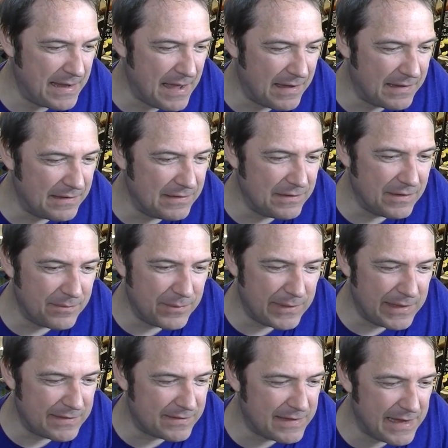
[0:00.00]
But
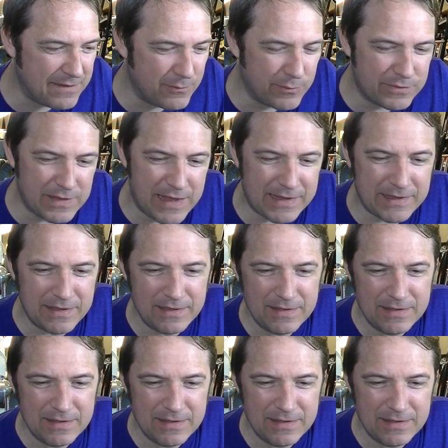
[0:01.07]
they say it was like